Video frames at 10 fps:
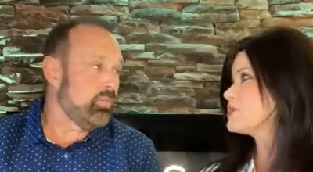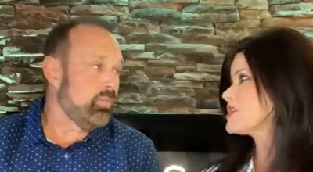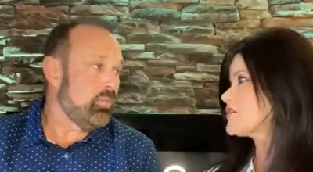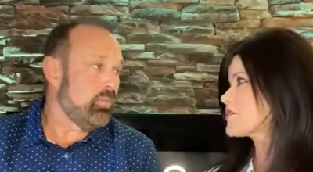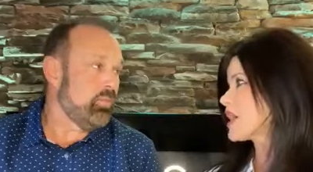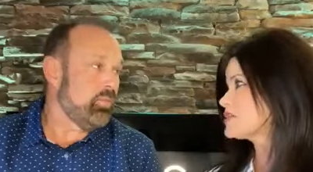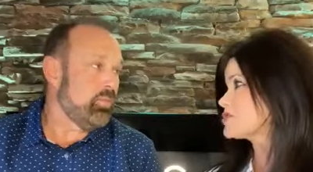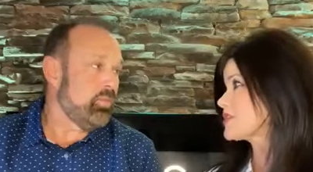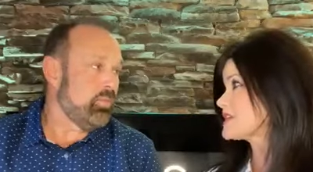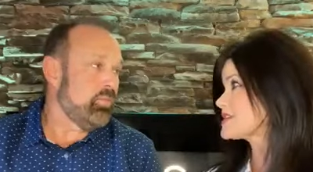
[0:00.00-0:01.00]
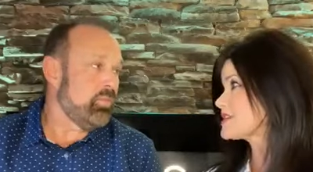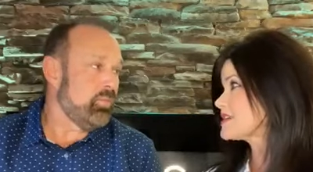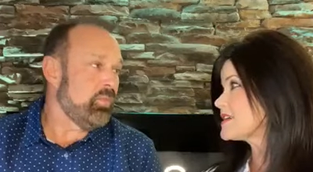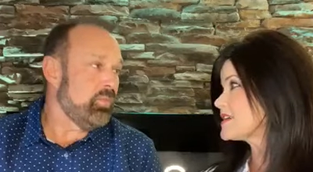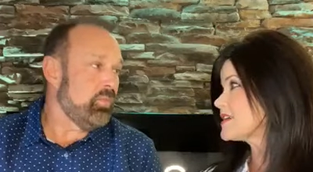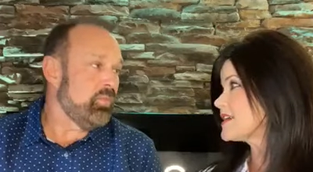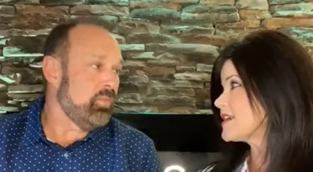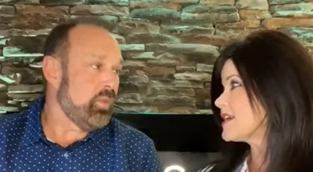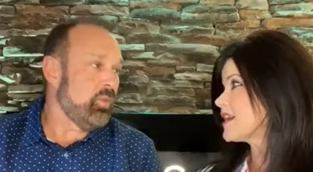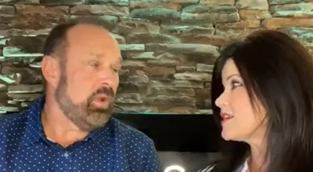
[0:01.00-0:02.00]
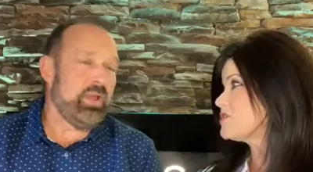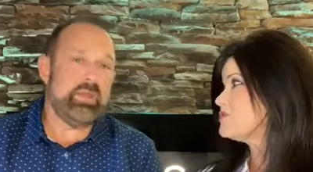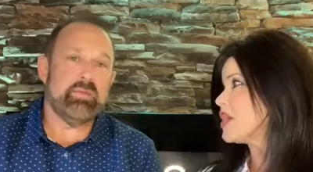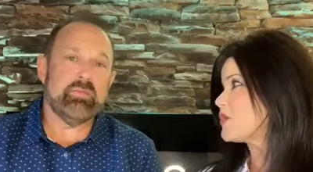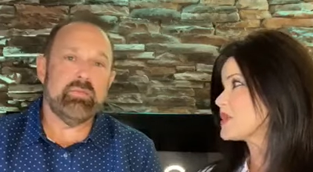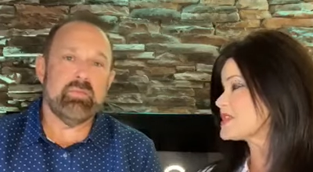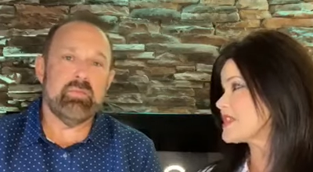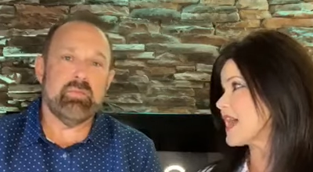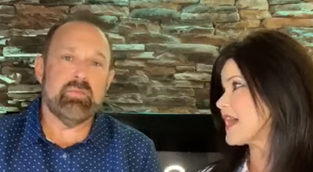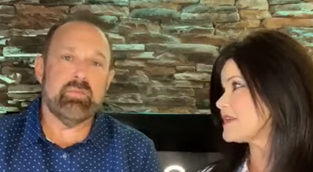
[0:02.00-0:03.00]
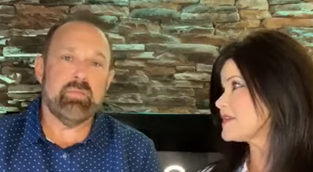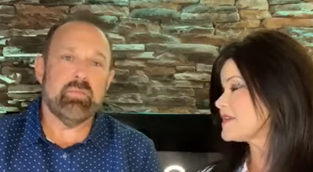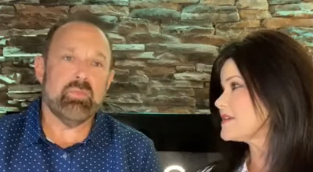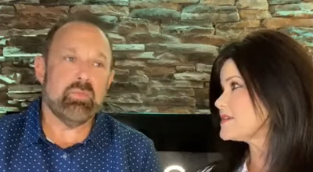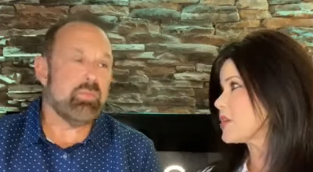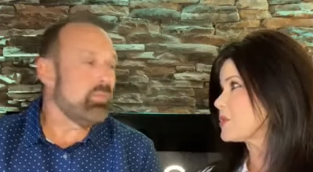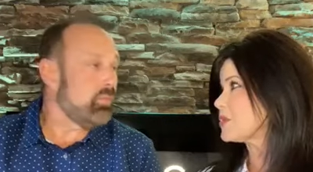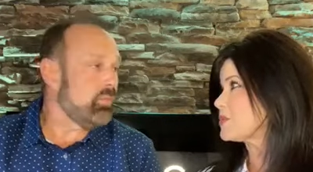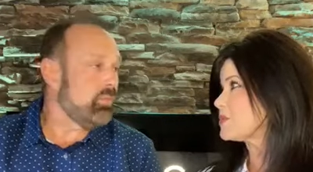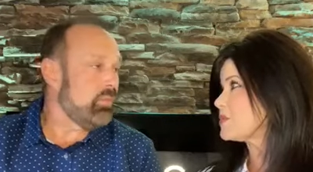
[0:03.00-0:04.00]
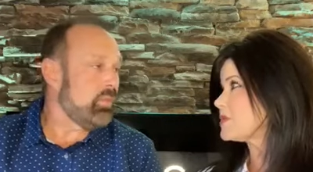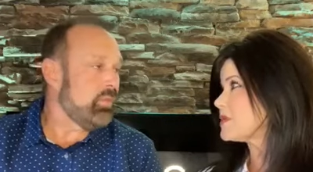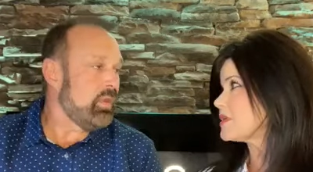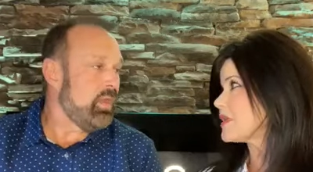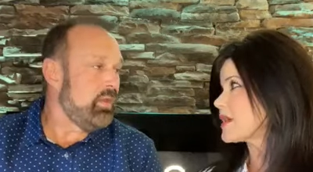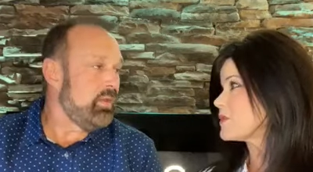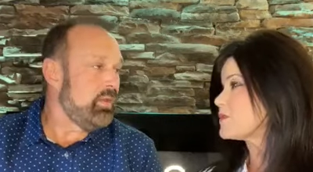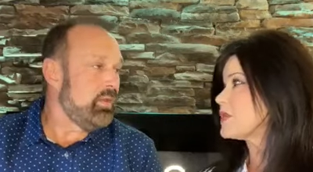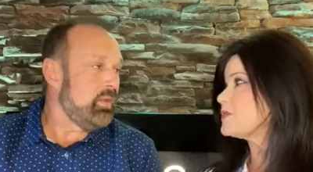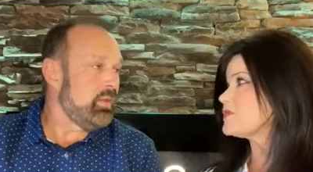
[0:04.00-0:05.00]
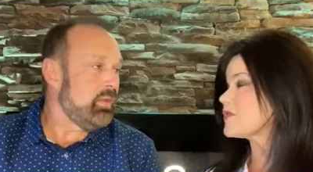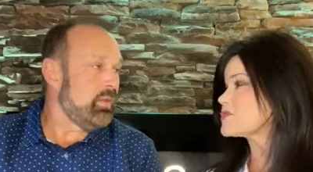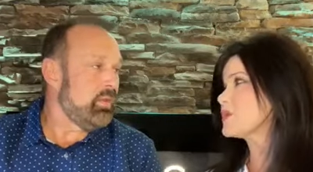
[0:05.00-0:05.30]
Speaker 1: we go into other countries, right. you notice that, don't you? You know, like when we